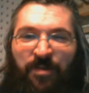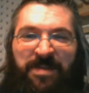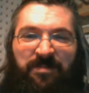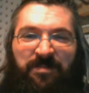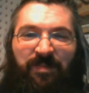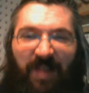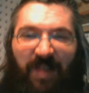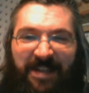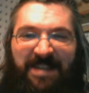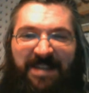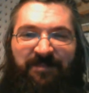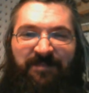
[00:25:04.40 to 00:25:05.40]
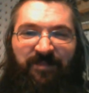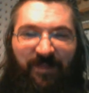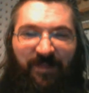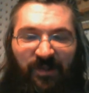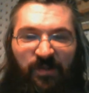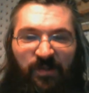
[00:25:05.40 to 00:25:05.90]
in the bloody
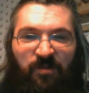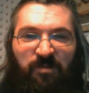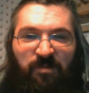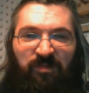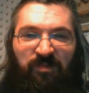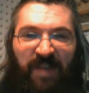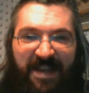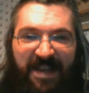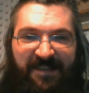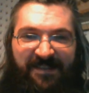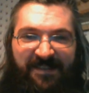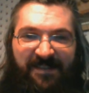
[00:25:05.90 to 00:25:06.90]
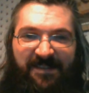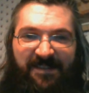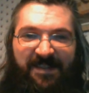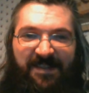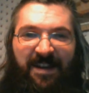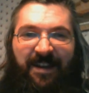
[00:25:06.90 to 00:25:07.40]
blue
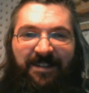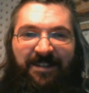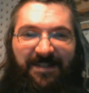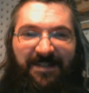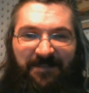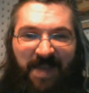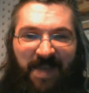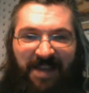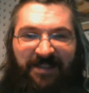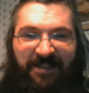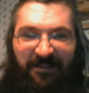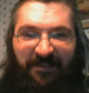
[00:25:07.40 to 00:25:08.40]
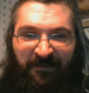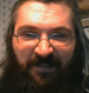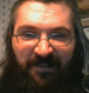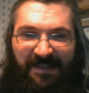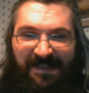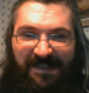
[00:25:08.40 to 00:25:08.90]
blazes does it make a
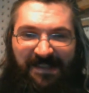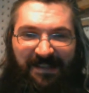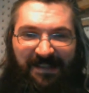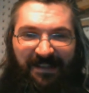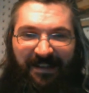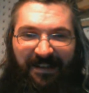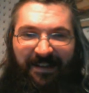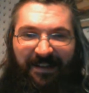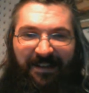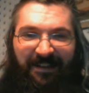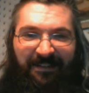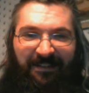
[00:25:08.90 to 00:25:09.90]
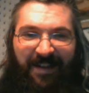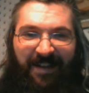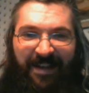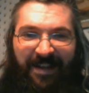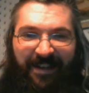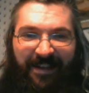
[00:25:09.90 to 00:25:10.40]
difference?
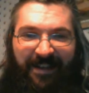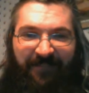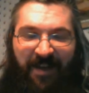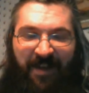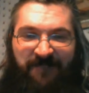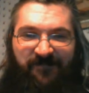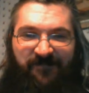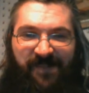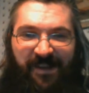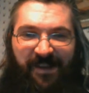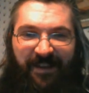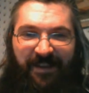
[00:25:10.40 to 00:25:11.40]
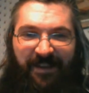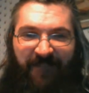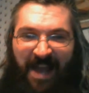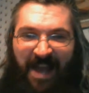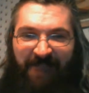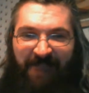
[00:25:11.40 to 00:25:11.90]
Like, if
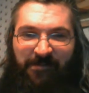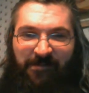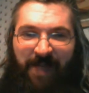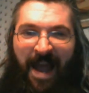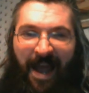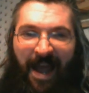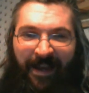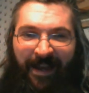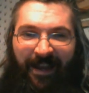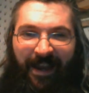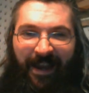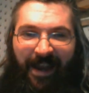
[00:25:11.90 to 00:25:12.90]
I have a Mac